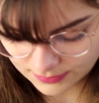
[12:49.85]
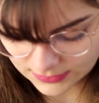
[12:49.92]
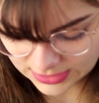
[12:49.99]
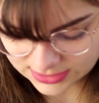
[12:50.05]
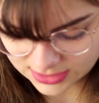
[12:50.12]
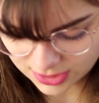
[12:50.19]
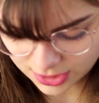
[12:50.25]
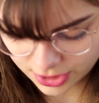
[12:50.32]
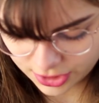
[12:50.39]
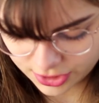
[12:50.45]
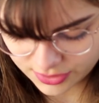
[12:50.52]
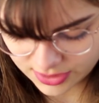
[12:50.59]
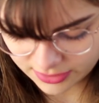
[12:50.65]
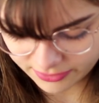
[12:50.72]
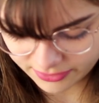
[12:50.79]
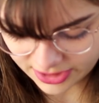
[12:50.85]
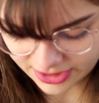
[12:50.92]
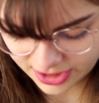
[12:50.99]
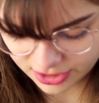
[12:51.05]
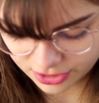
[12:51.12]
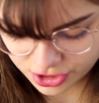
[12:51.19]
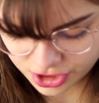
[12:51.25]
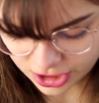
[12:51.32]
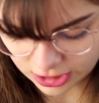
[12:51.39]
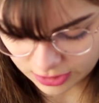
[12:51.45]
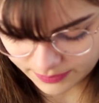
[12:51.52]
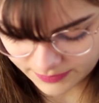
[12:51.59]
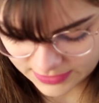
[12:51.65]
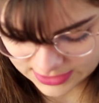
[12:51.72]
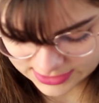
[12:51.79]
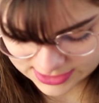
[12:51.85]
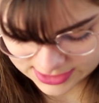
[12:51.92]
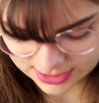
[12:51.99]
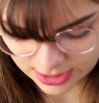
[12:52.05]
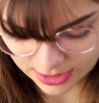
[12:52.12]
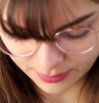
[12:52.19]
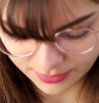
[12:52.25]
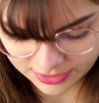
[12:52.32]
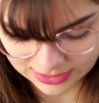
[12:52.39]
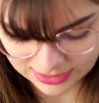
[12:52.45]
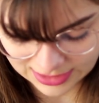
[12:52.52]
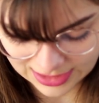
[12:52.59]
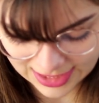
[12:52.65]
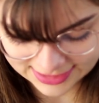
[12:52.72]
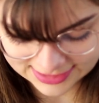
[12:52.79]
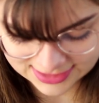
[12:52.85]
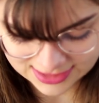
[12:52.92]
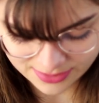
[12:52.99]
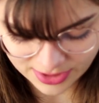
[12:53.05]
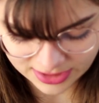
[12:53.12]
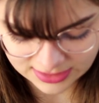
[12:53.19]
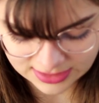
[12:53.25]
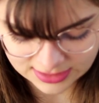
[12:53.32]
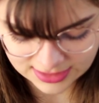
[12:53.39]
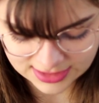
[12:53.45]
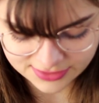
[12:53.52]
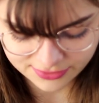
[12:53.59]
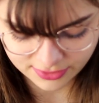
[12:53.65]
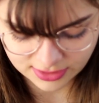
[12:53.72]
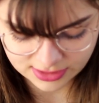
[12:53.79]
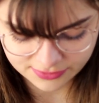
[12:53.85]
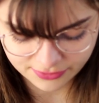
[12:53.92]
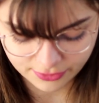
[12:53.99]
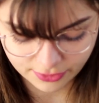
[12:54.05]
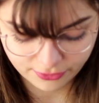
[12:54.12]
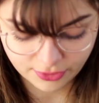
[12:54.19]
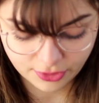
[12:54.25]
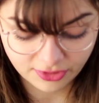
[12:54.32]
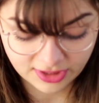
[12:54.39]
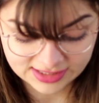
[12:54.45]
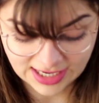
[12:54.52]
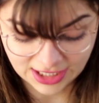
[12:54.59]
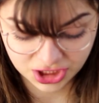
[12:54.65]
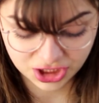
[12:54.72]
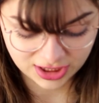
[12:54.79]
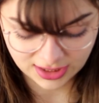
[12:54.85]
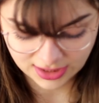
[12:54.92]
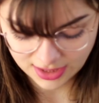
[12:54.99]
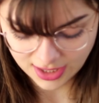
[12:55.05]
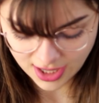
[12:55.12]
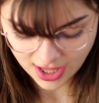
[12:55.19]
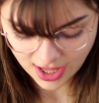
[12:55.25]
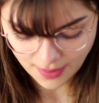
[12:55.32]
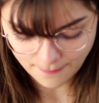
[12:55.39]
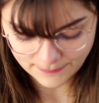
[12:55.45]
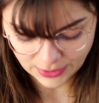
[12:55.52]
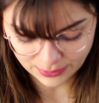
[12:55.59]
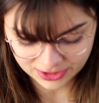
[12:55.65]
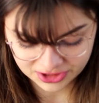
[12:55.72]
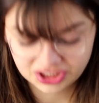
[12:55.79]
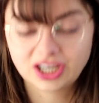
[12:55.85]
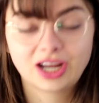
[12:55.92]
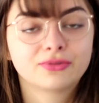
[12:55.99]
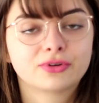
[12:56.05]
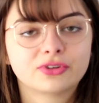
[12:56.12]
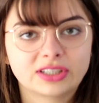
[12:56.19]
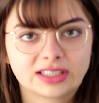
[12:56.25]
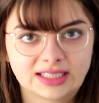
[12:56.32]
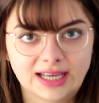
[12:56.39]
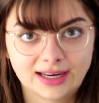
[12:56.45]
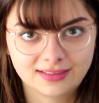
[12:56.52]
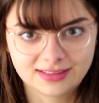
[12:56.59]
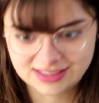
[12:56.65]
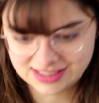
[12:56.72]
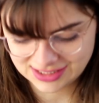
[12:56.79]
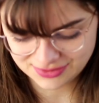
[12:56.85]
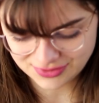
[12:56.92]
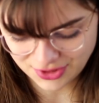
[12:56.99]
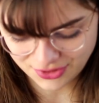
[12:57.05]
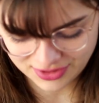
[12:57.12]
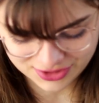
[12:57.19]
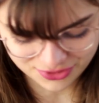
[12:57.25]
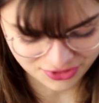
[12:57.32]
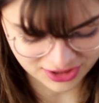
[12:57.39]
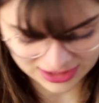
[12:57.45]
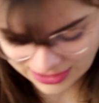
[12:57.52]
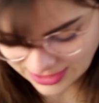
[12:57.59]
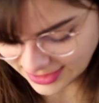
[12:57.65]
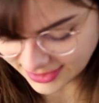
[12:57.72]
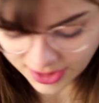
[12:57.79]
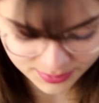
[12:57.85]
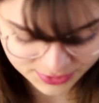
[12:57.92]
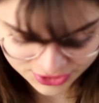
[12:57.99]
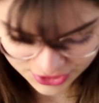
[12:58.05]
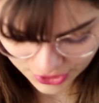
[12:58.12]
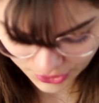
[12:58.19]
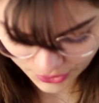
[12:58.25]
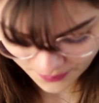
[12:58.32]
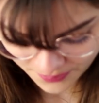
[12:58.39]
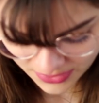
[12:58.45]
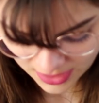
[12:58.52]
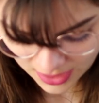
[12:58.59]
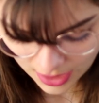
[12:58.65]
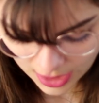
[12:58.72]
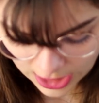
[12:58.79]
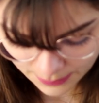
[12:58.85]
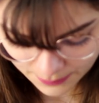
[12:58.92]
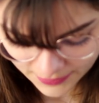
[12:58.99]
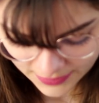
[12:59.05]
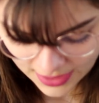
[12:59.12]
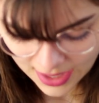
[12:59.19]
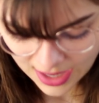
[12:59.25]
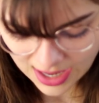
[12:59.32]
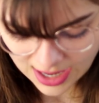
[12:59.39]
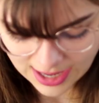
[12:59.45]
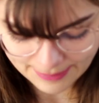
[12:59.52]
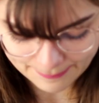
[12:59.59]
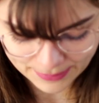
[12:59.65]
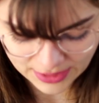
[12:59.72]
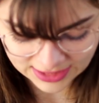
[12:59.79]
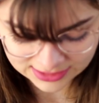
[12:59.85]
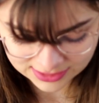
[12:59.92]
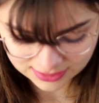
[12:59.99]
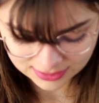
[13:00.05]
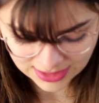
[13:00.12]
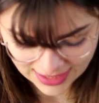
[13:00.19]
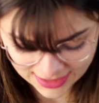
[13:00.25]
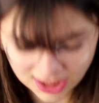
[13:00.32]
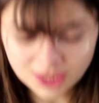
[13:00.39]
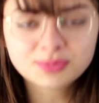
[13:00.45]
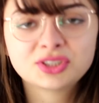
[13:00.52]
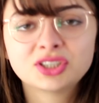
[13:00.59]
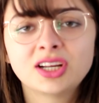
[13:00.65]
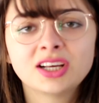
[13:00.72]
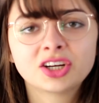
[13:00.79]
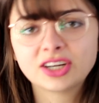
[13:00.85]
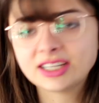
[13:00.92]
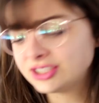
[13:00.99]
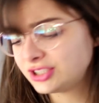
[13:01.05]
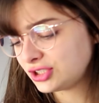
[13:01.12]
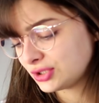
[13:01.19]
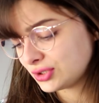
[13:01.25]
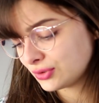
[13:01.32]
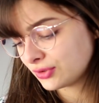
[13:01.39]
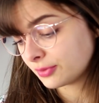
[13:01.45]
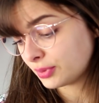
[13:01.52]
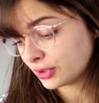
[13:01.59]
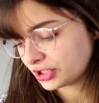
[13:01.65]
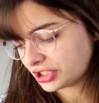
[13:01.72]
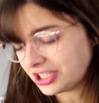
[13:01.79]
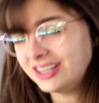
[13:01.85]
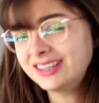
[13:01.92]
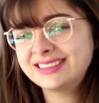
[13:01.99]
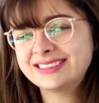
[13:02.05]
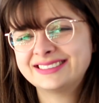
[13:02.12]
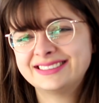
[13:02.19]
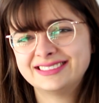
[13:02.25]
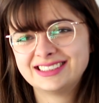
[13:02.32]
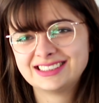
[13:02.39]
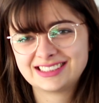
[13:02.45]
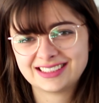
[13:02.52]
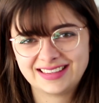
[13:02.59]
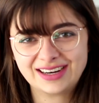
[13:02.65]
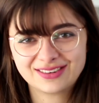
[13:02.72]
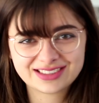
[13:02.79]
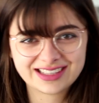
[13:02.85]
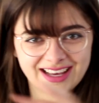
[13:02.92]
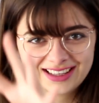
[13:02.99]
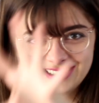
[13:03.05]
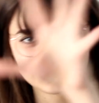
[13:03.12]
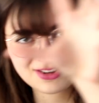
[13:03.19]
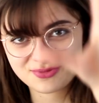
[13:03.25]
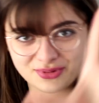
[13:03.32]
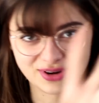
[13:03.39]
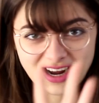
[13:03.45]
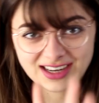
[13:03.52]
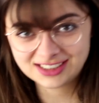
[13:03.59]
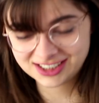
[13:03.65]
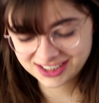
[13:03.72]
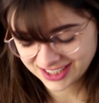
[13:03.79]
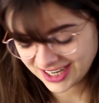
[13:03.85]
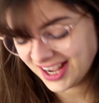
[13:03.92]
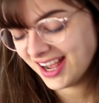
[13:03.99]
it's not doing a very good job this time, but last time I did this for the photo that's actually publishing, I've already edited this photo, it's already lined up to go up. It ended up turning her into the bush. So there was like another branch